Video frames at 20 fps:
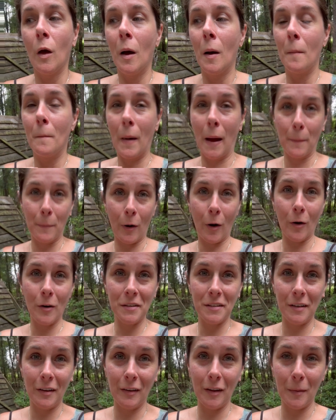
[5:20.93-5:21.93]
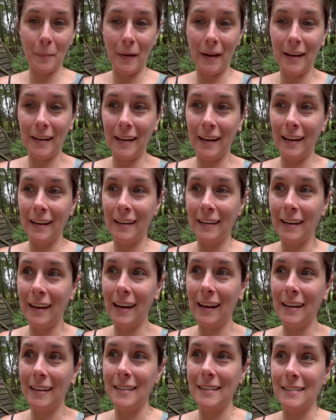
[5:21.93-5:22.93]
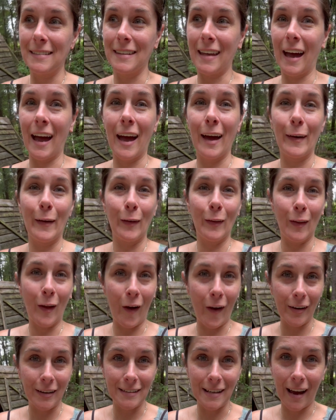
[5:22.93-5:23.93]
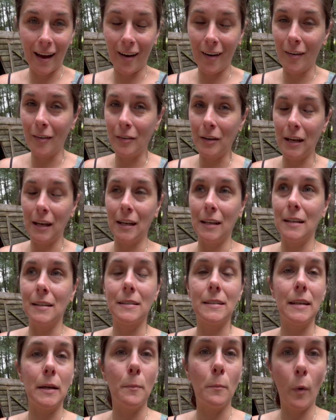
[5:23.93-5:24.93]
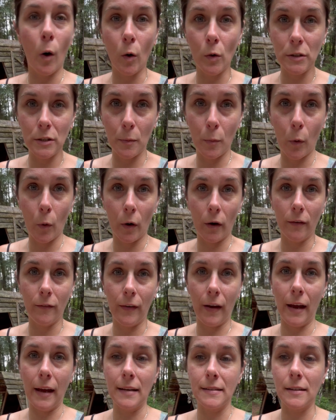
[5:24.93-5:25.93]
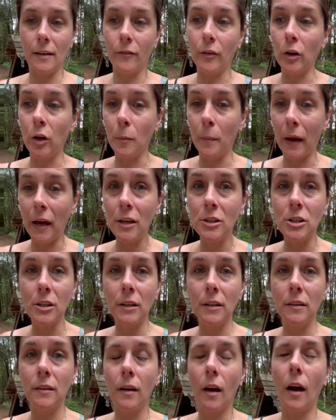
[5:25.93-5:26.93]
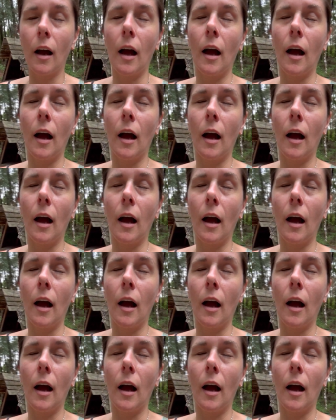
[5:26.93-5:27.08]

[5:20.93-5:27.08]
My personal opinion is that a lockdown is the most important phase of incubation,